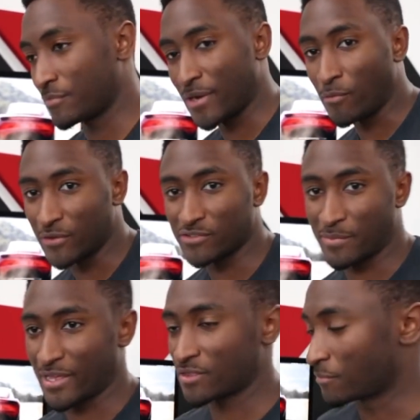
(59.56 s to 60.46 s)
It has a
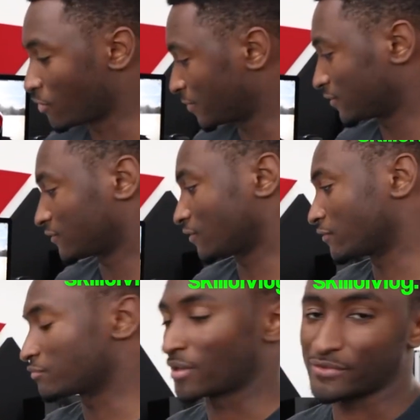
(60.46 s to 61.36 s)
consistent voice.
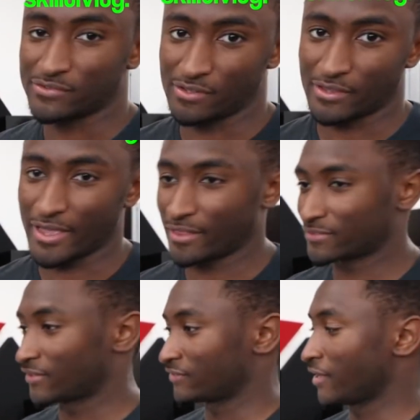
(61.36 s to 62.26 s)
It's been me for
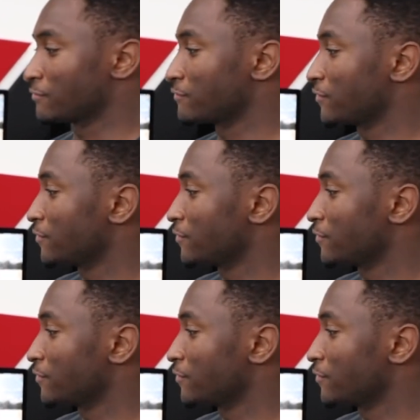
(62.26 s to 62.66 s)
10 years.